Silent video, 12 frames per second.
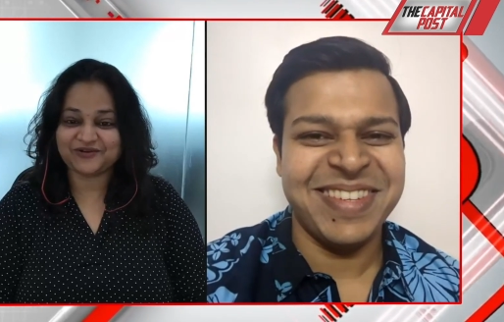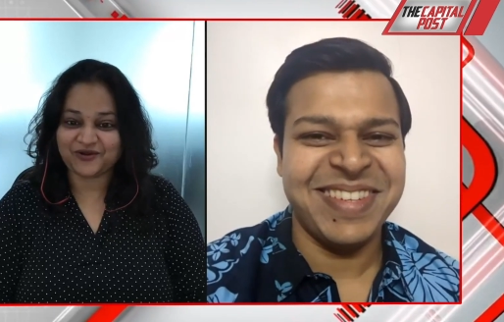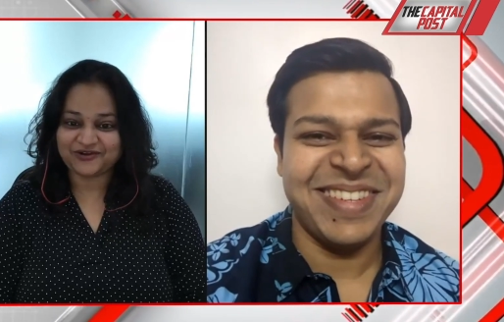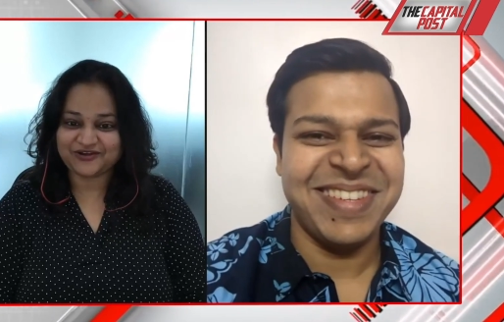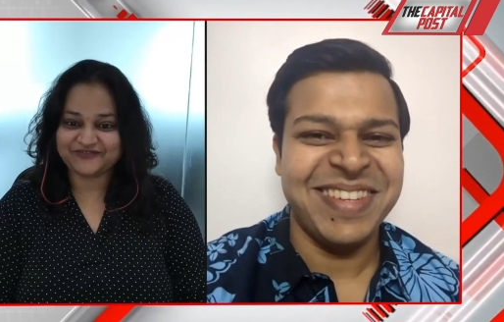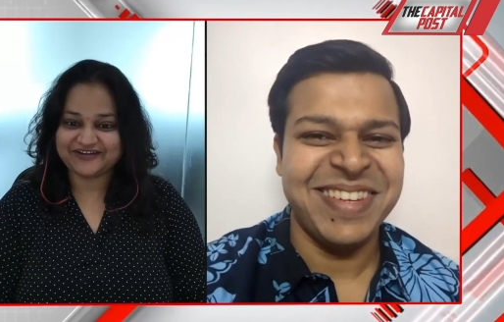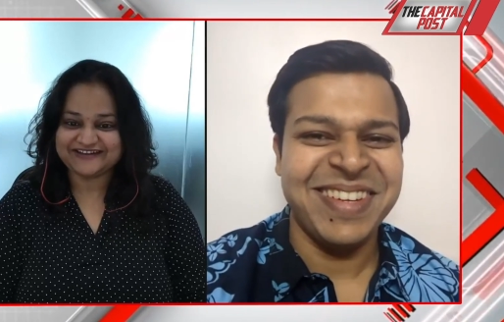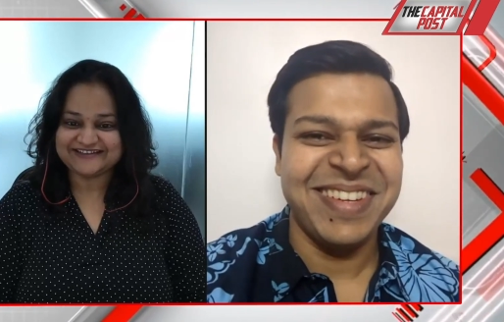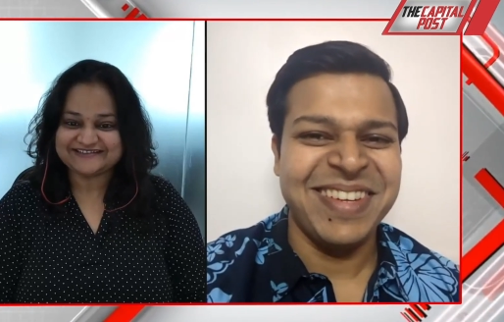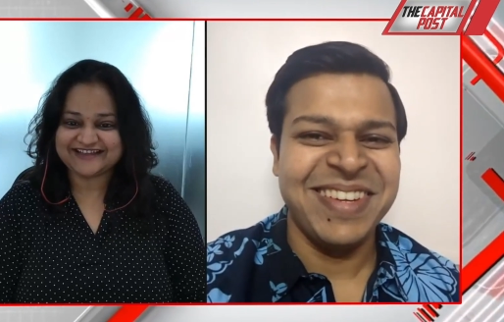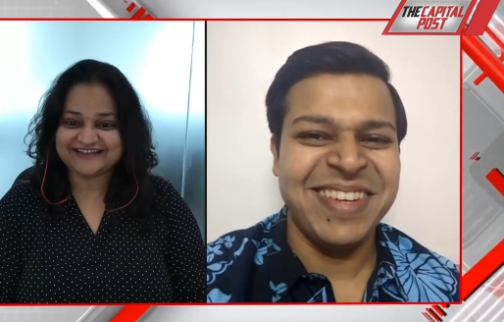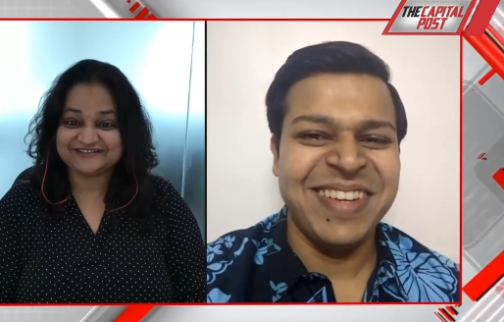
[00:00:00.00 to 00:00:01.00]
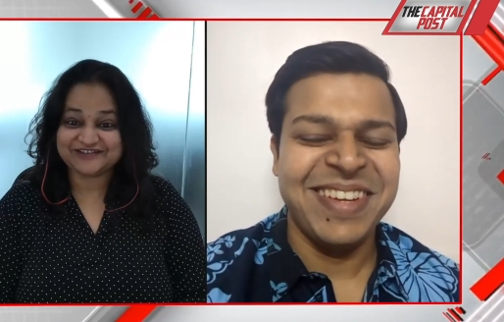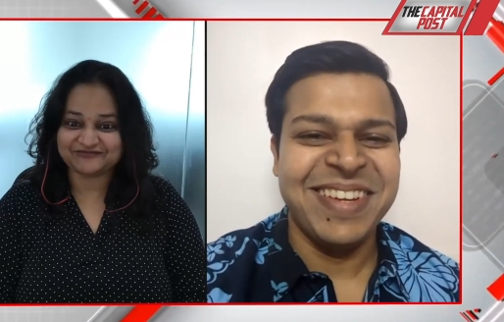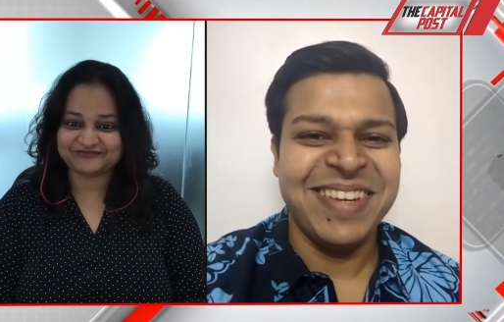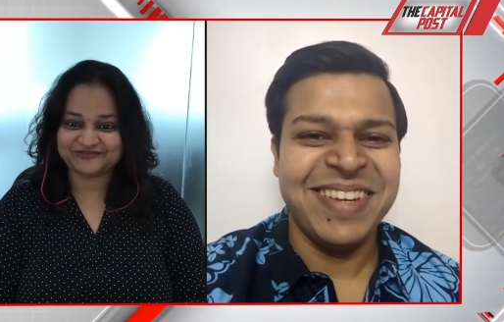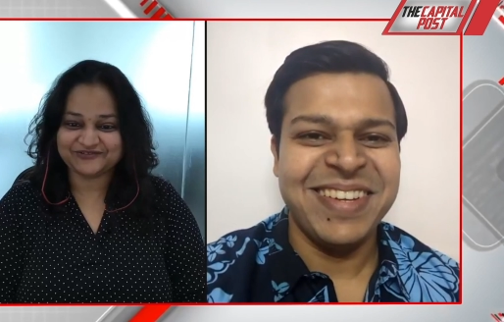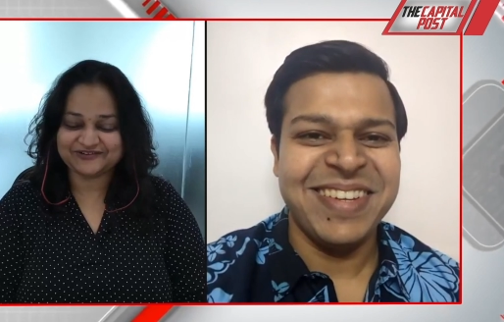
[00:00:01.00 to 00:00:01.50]
Speaker 1: a lot of it is like
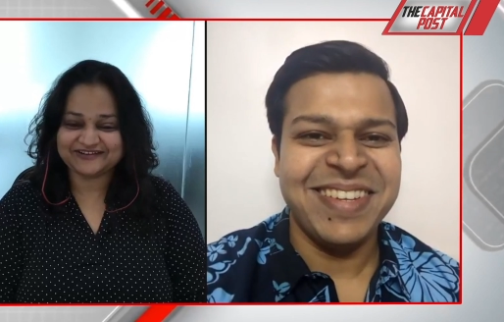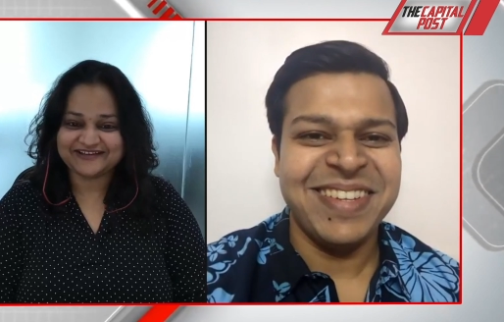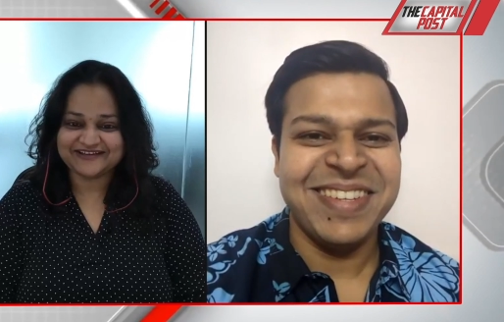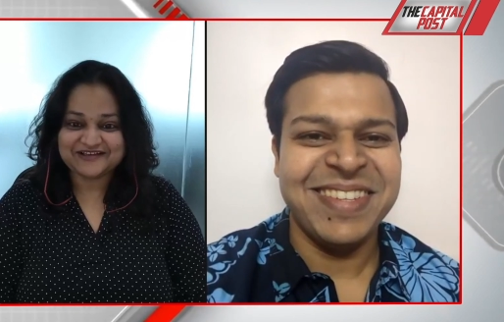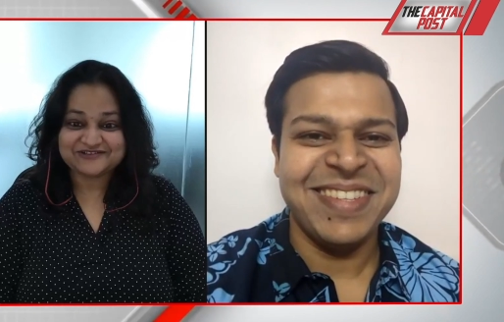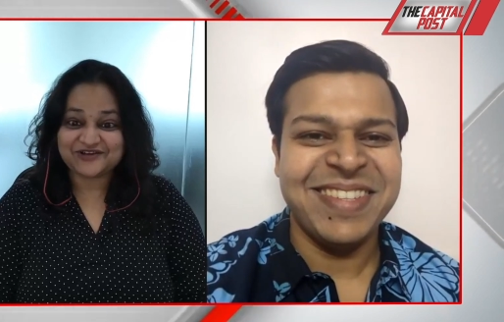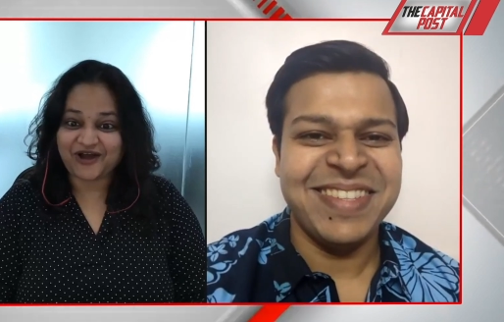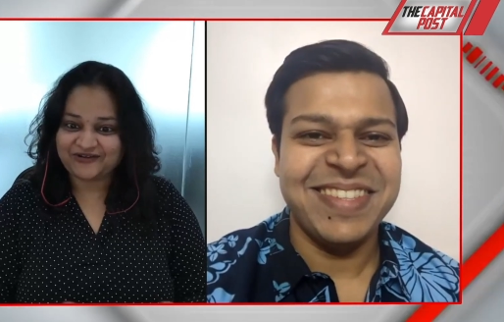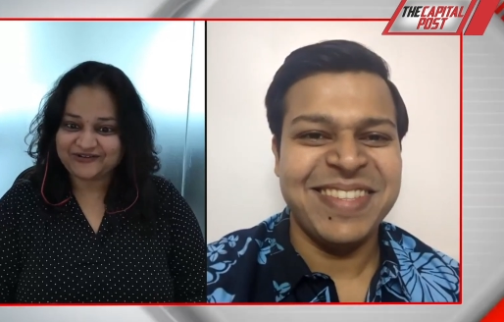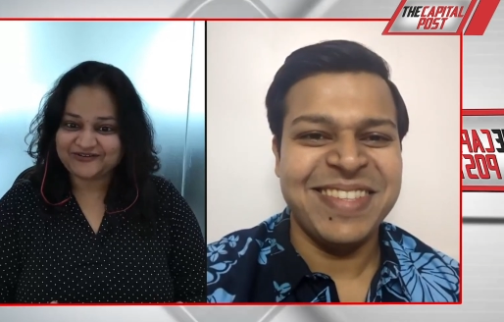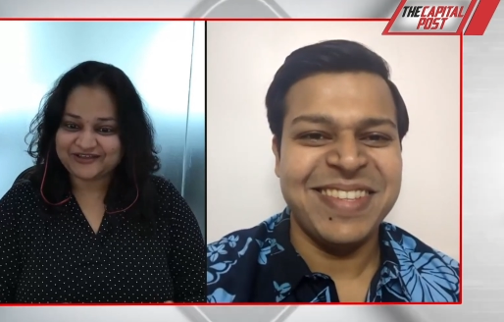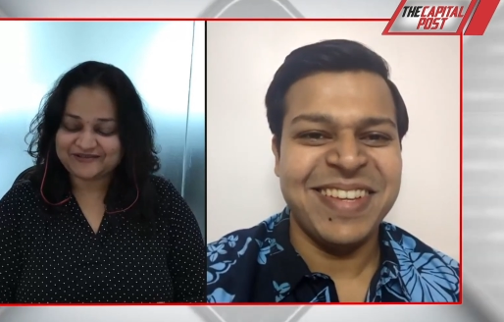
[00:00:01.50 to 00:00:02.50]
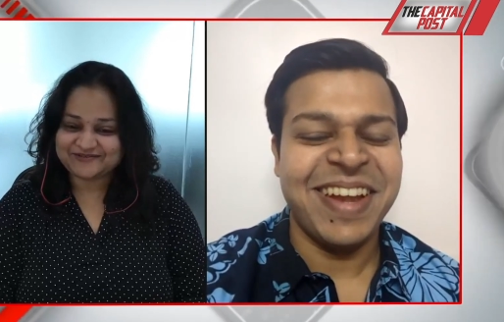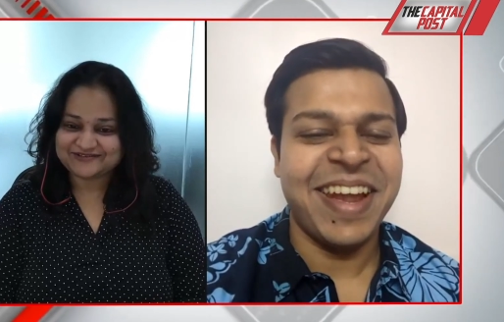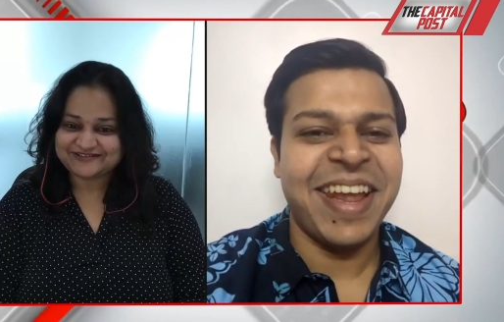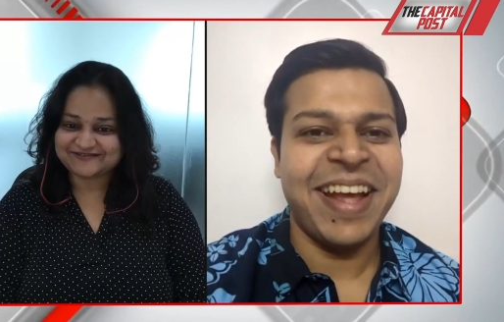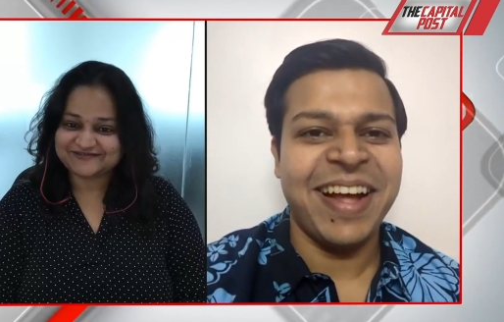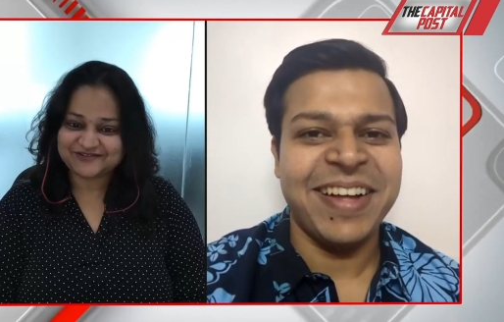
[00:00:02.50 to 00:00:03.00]
junk food. So, how do you keep yeah.
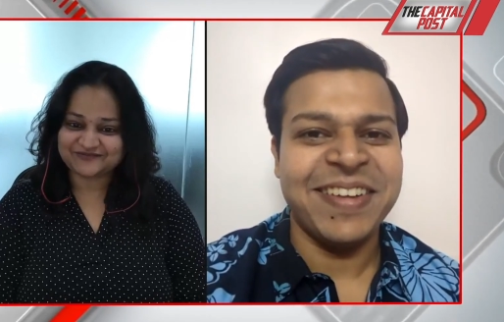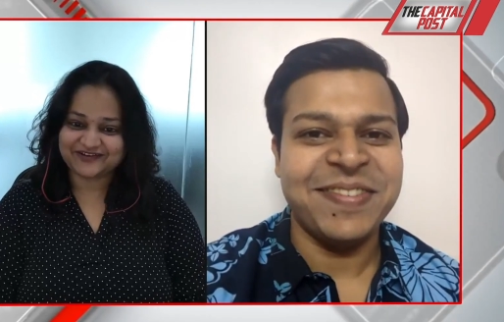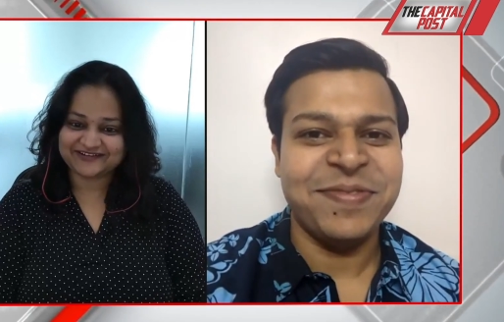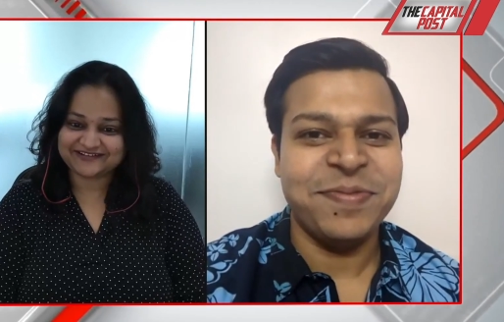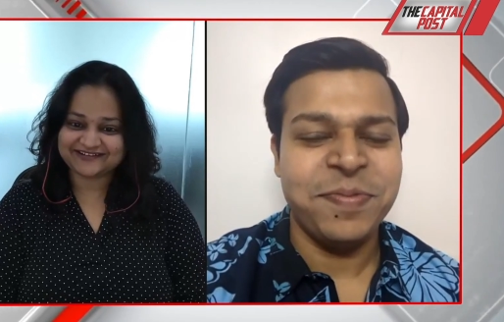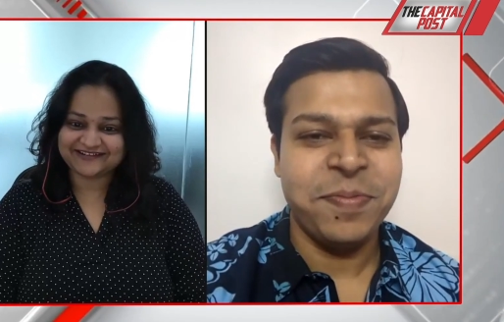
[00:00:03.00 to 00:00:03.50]
yourself so fit?